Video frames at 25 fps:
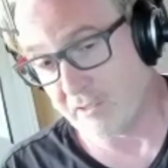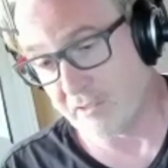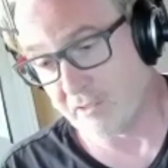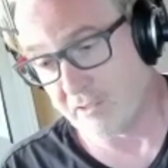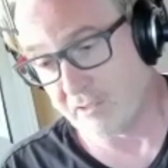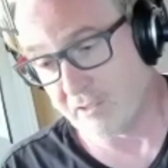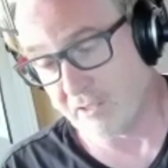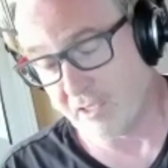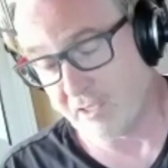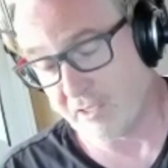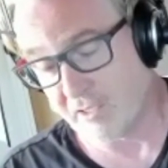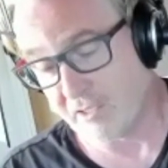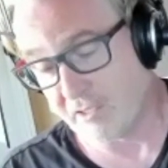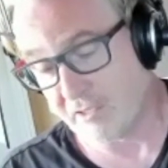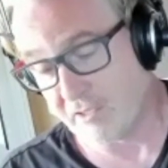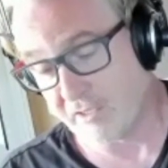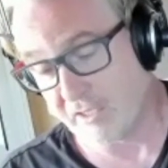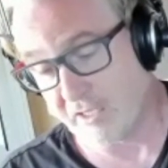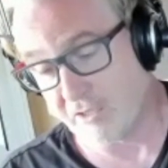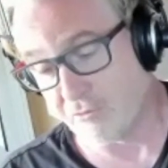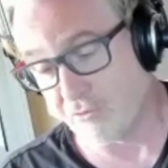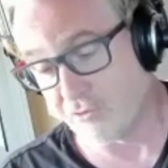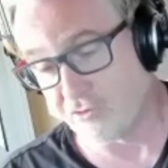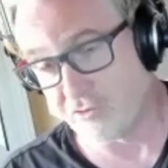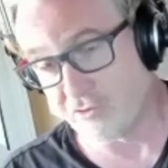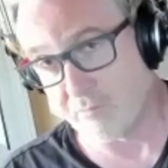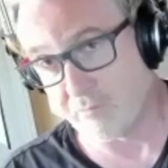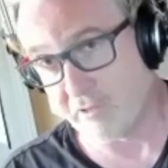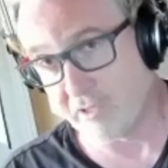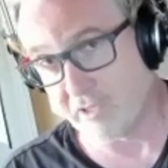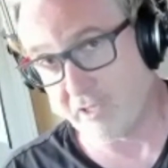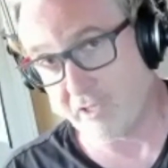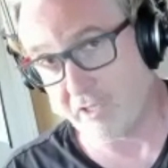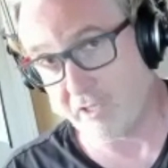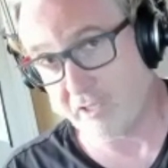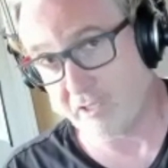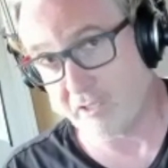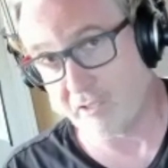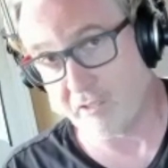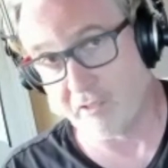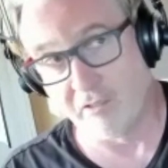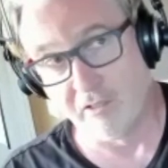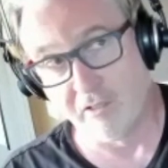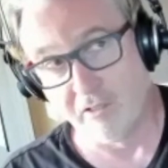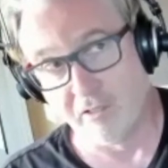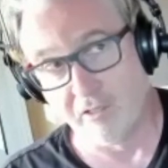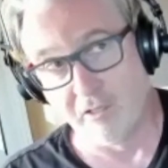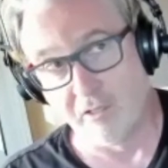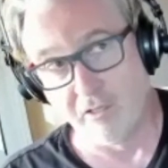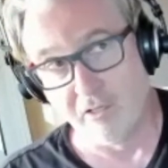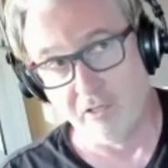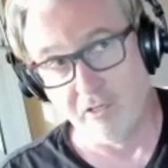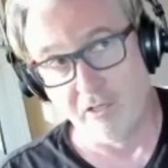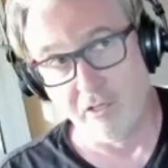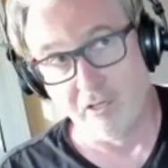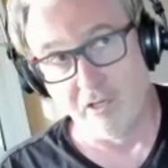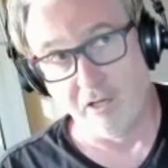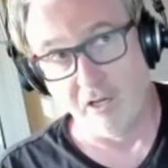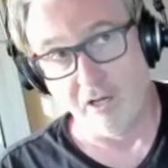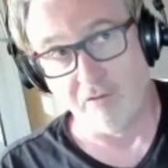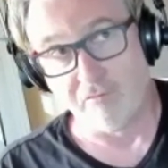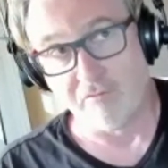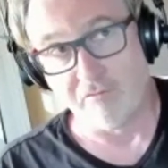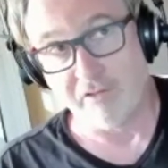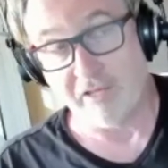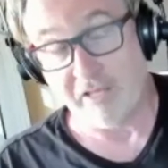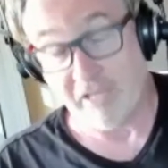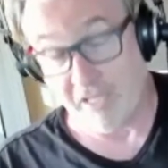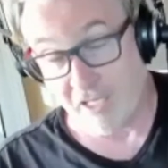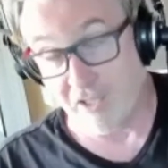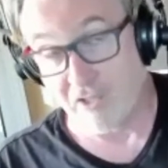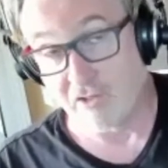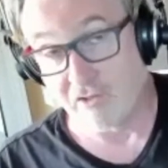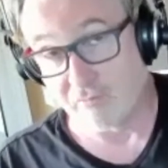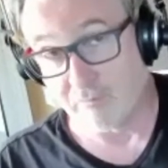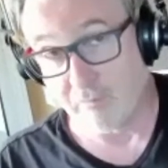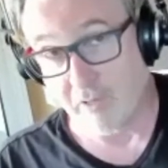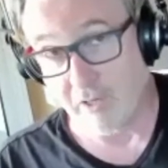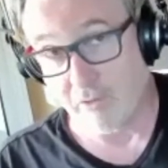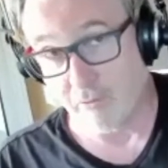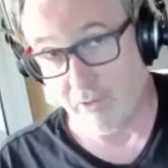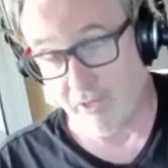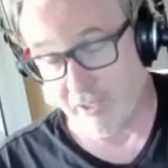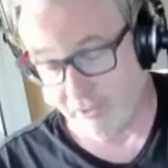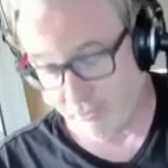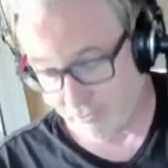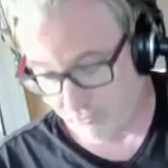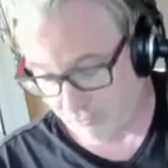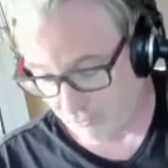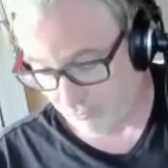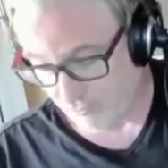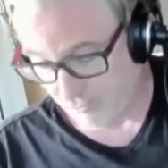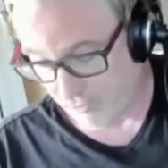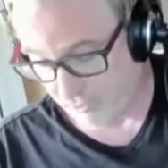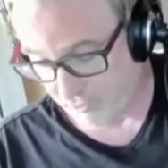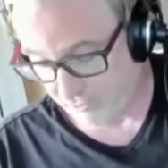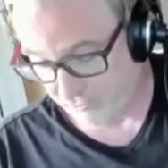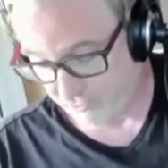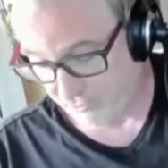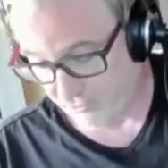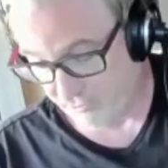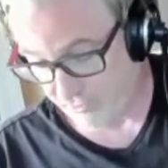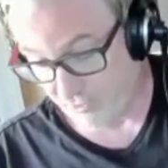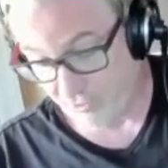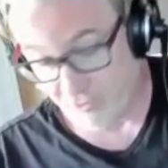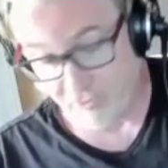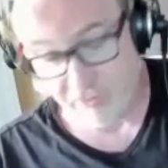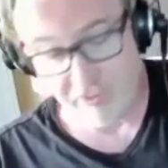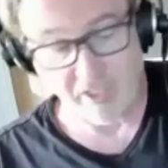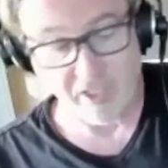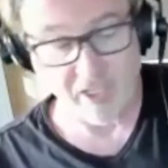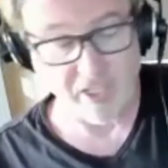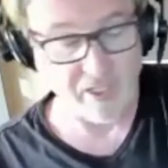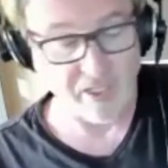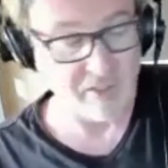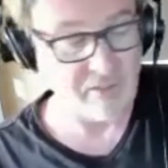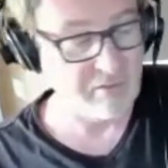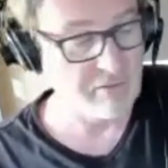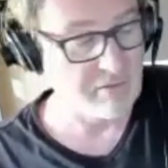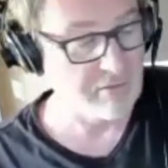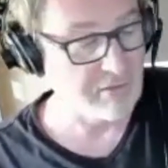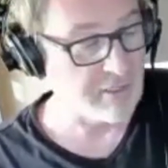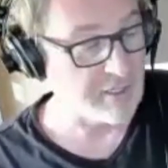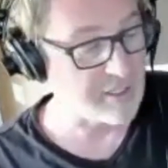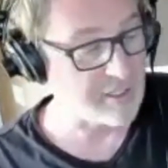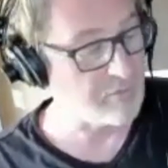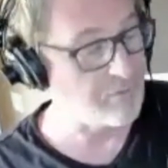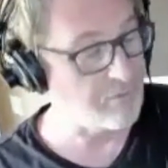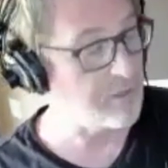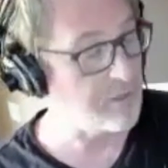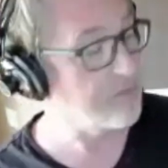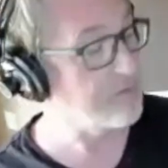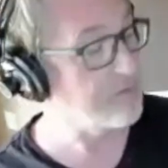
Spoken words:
90, and that was the beginning of the end of my radio career, because I thought, okay, I don't want to